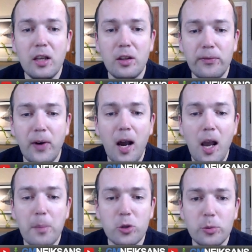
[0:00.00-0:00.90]

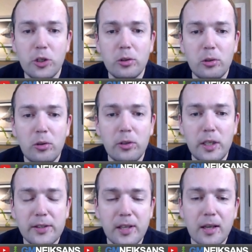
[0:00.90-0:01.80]
d5, bishop g2,
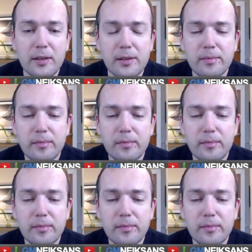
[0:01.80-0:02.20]
e6,